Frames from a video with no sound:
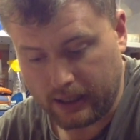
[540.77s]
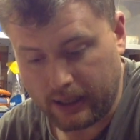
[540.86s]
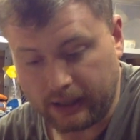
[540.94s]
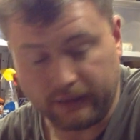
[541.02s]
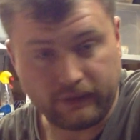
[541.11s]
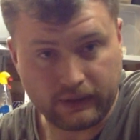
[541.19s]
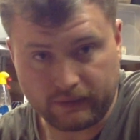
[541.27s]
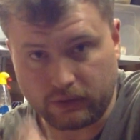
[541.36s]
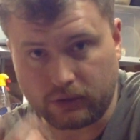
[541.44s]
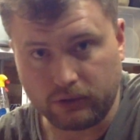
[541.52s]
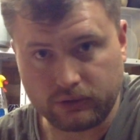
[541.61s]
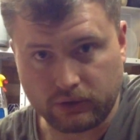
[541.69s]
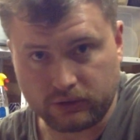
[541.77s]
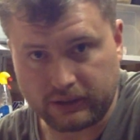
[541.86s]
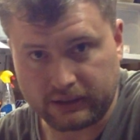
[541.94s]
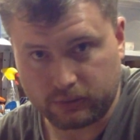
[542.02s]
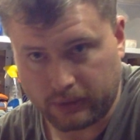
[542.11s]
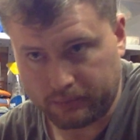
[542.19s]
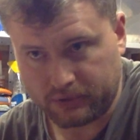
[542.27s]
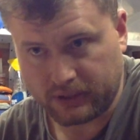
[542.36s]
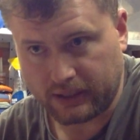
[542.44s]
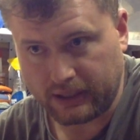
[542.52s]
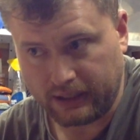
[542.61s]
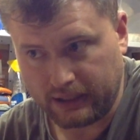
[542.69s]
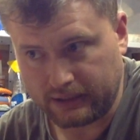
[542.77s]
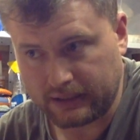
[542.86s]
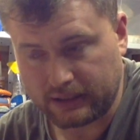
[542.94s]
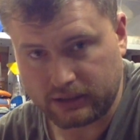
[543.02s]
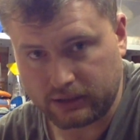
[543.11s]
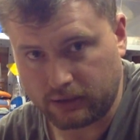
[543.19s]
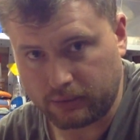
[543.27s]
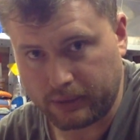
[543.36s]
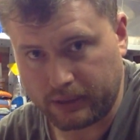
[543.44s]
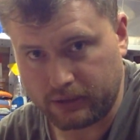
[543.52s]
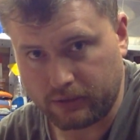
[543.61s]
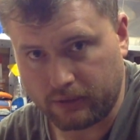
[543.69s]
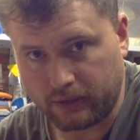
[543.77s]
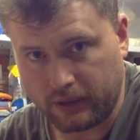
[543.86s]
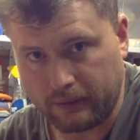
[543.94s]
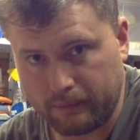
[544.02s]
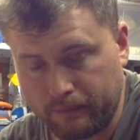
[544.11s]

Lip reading: if you have a look on Tortec's website, he's actually got a picture on it.